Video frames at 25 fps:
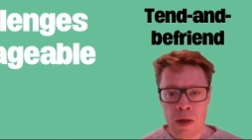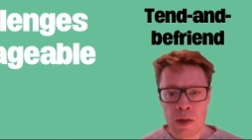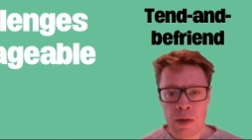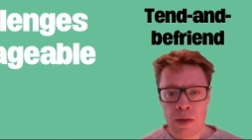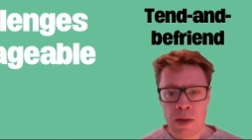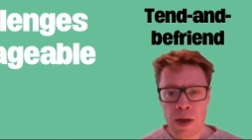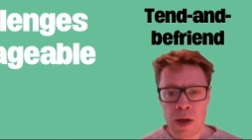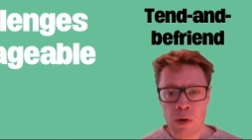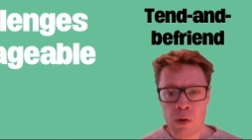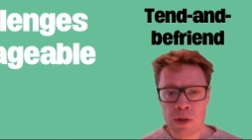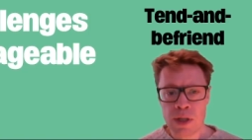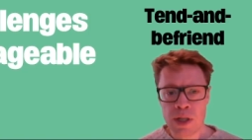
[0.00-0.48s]

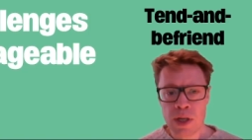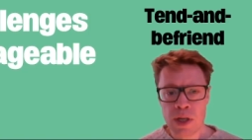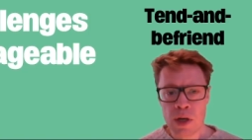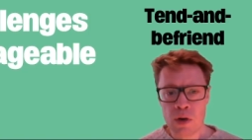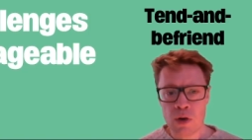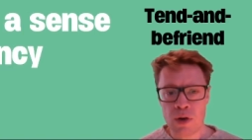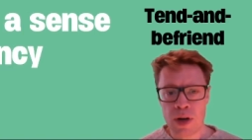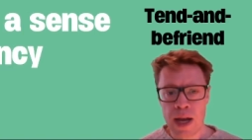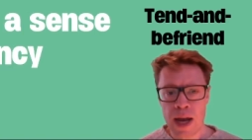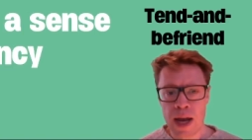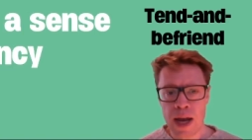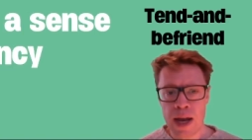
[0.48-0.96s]
They also
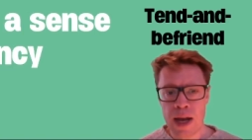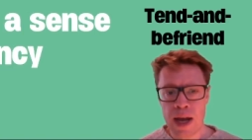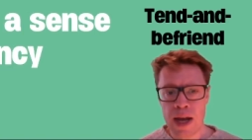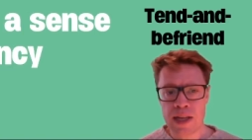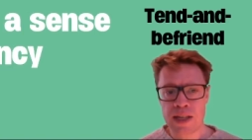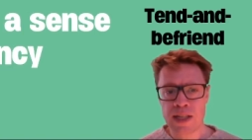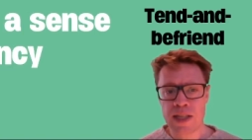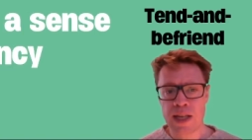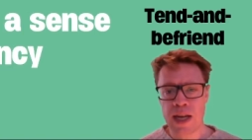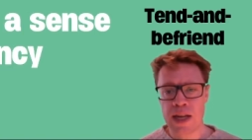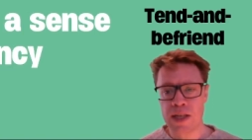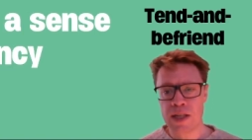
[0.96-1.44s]
create a
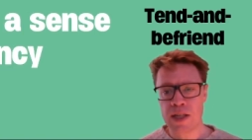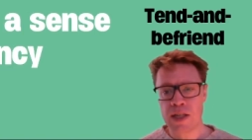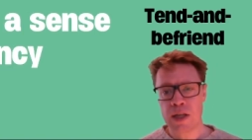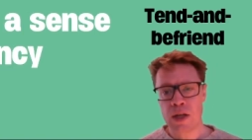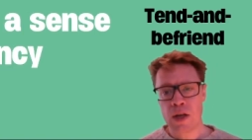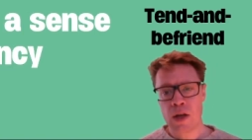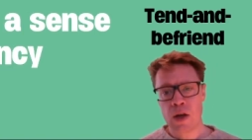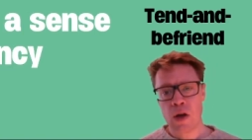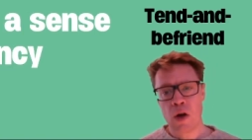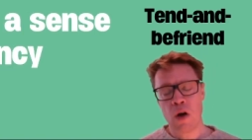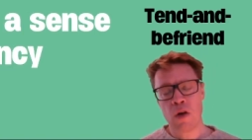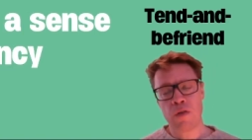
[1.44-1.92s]
sense
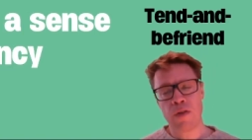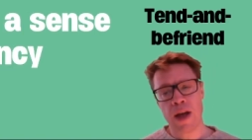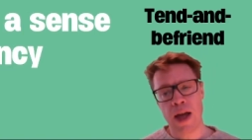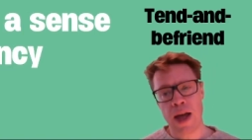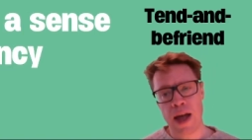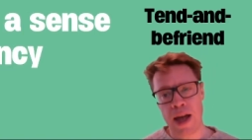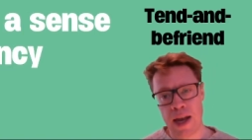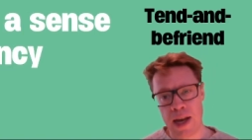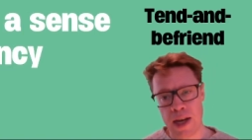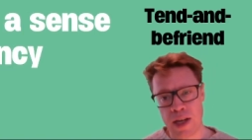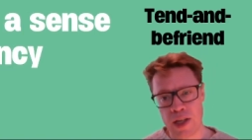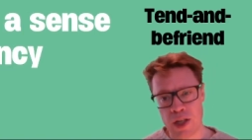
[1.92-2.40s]
of
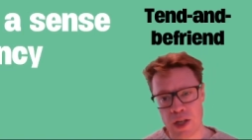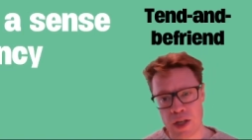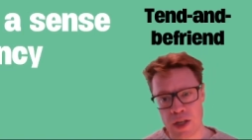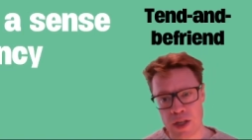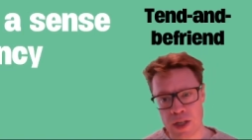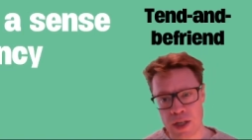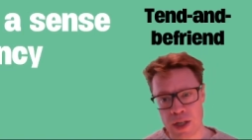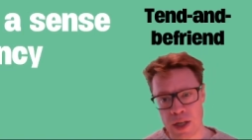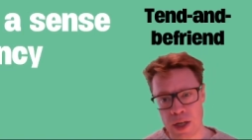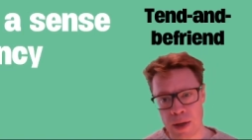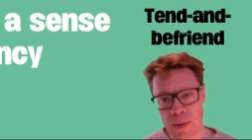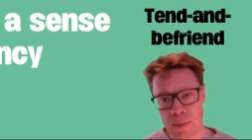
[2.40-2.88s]

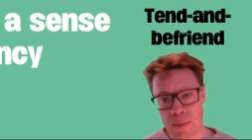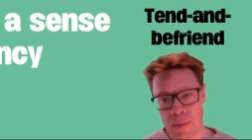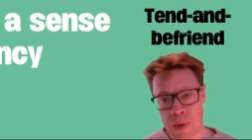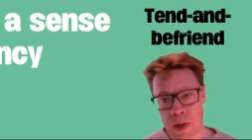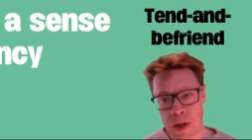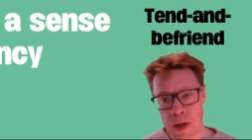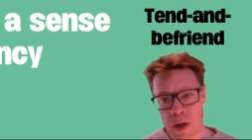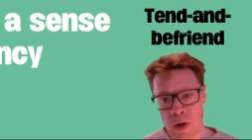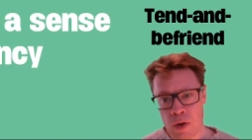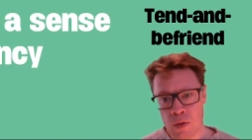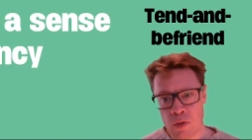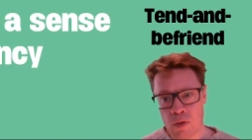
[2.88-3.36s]
agency.
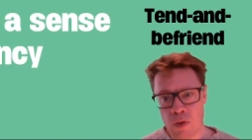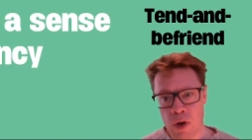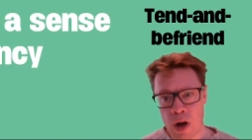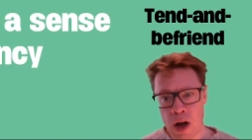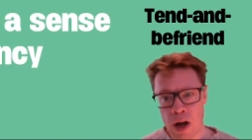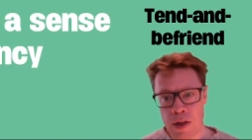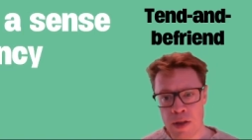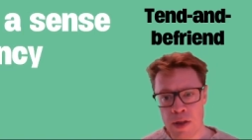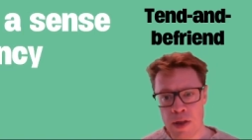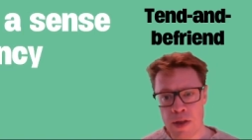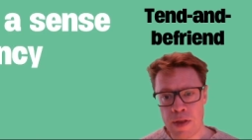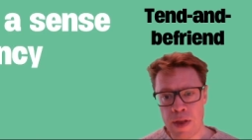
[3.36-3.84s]

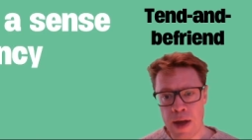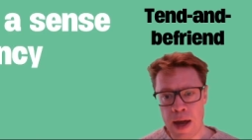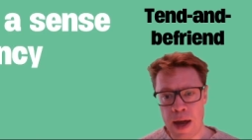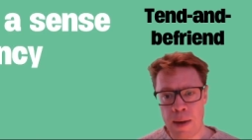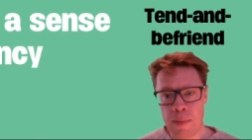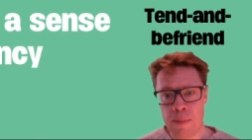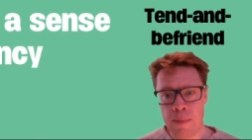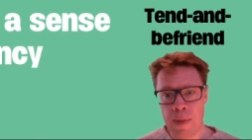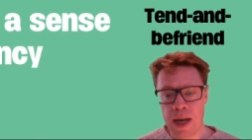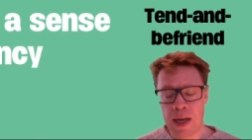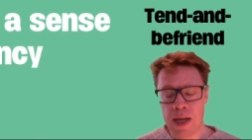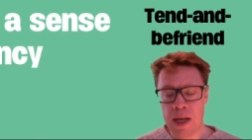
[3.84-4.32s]
Rather
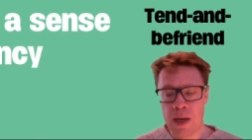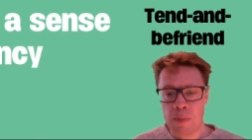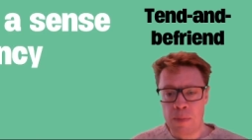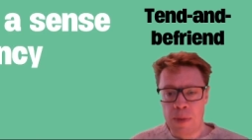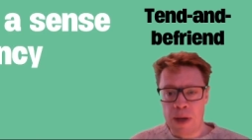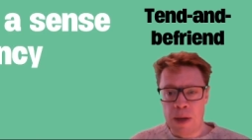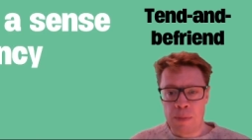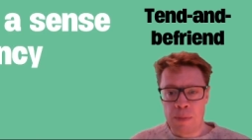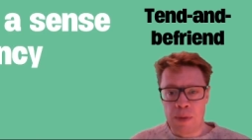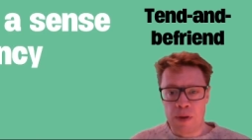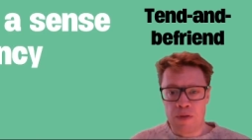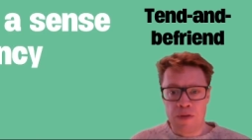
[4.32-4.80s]
than making
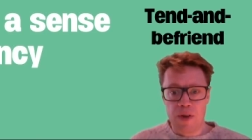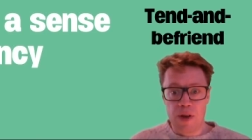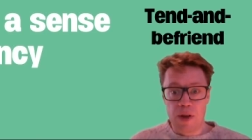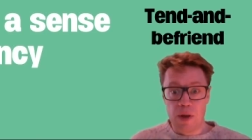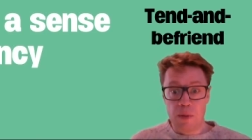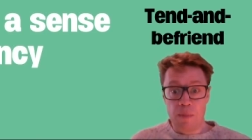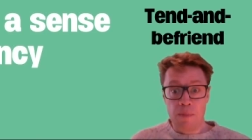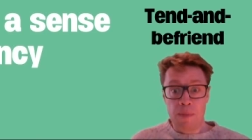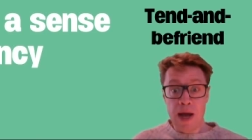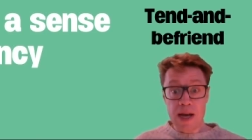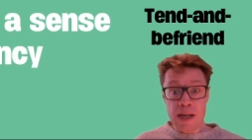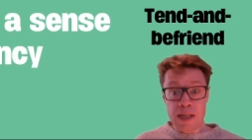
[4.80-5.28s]
people feel
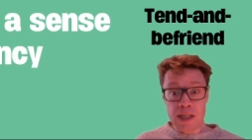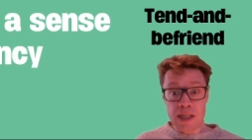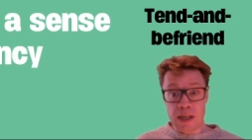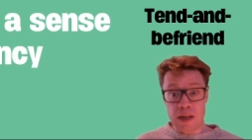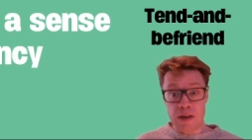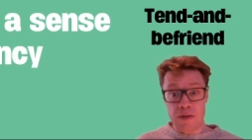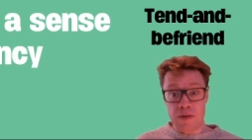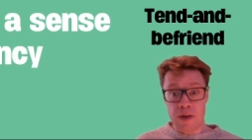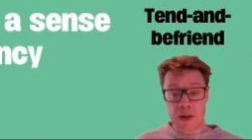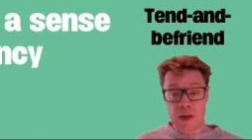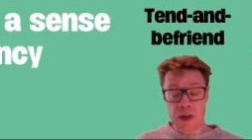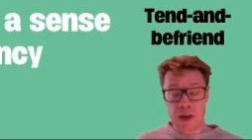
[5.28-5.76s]

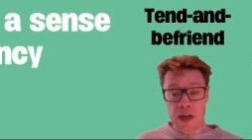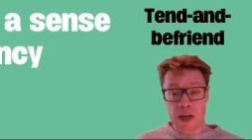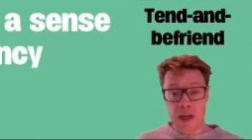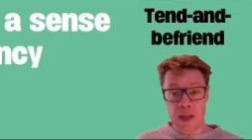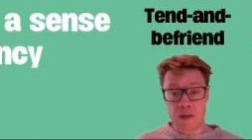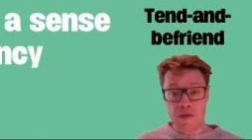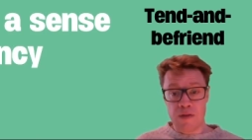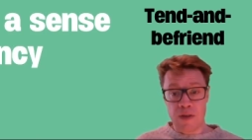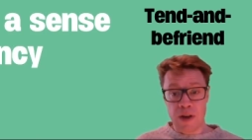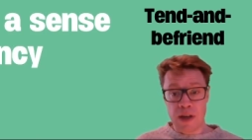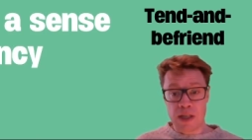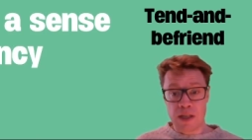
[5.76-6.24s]
passive in the
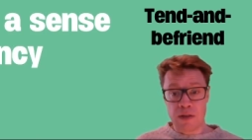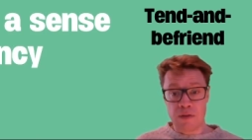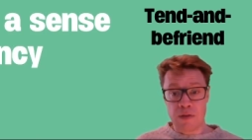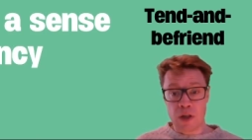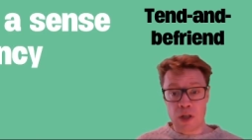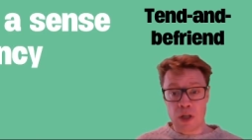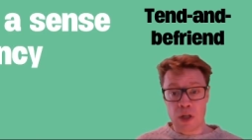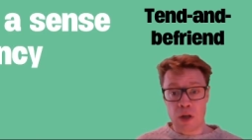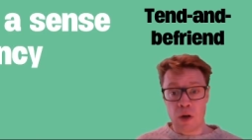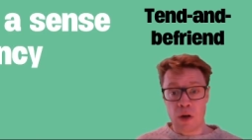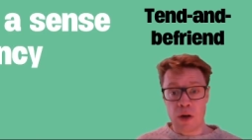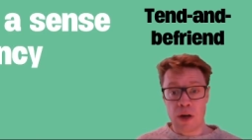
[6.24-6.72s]
face of the
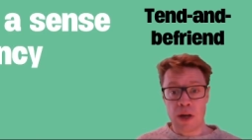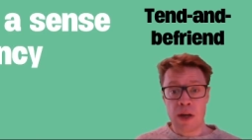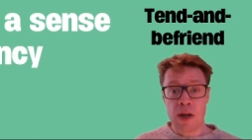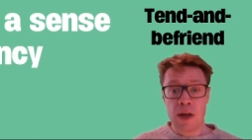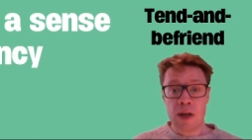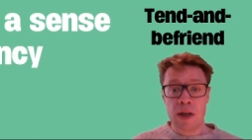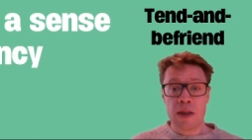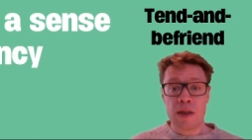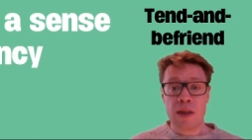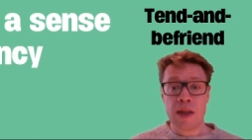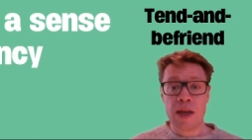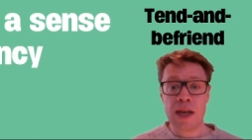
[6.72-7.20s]
shock,
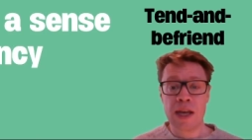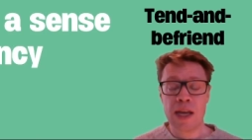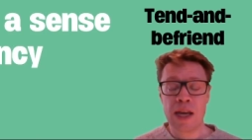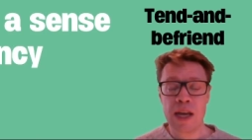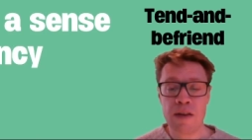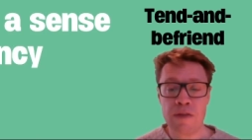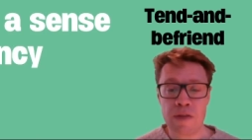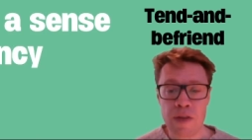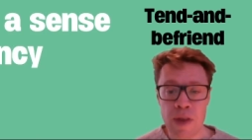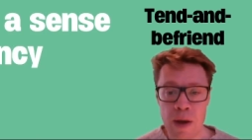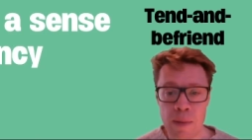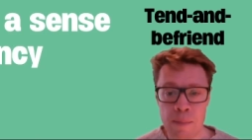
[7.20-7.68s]
they
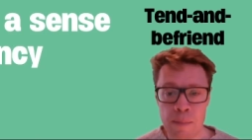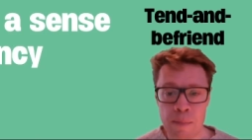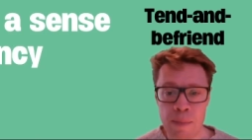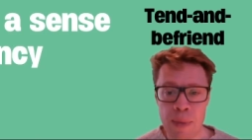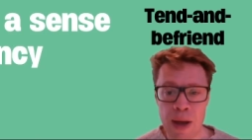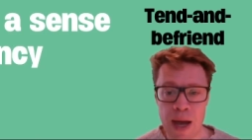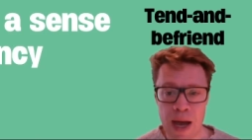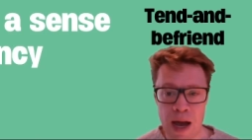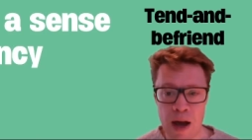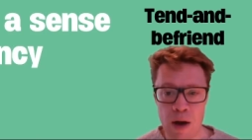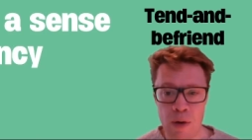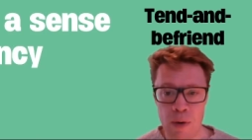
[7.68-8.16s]
give them
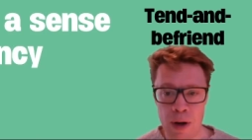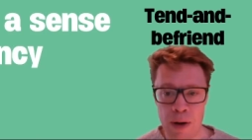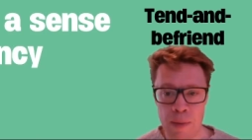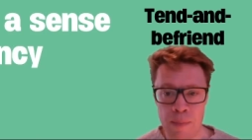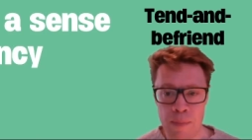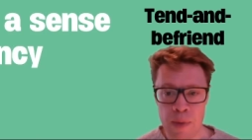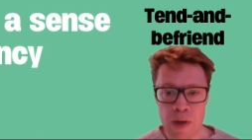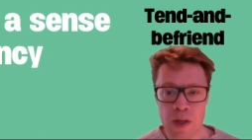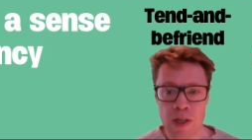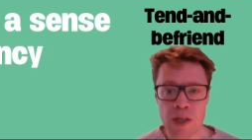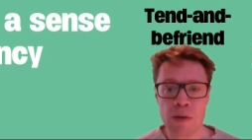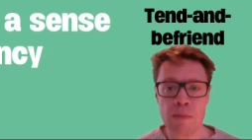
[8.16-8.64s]
power
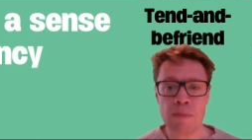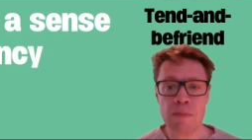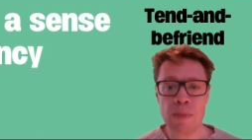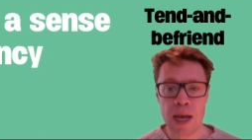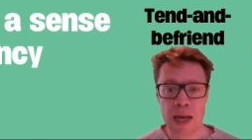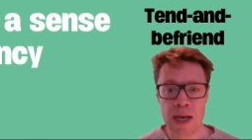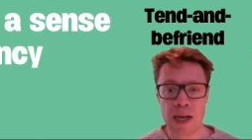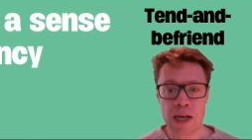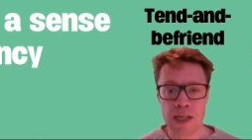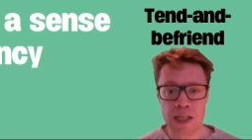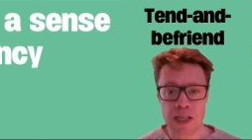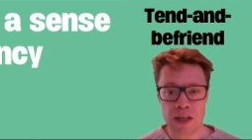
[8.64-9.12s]
to
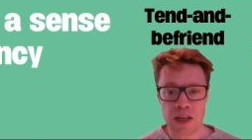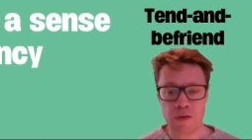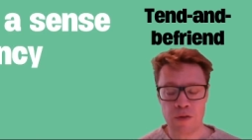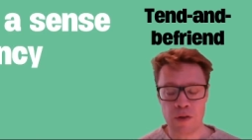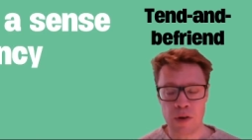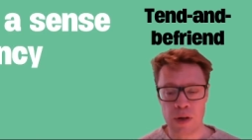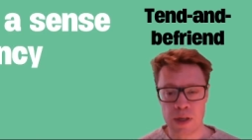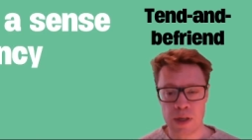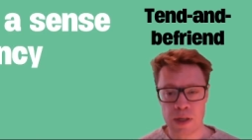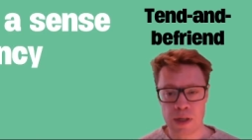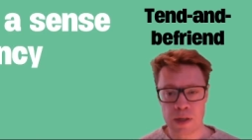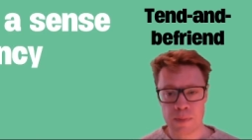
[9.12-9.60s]
make a
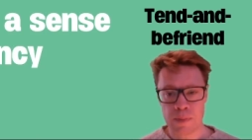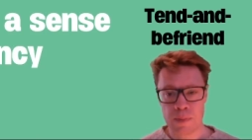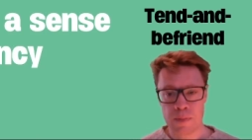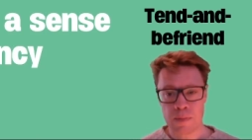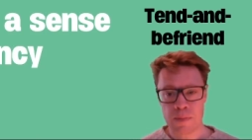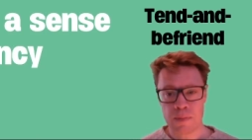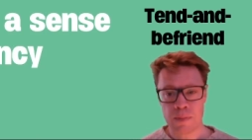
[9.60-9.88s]
difference.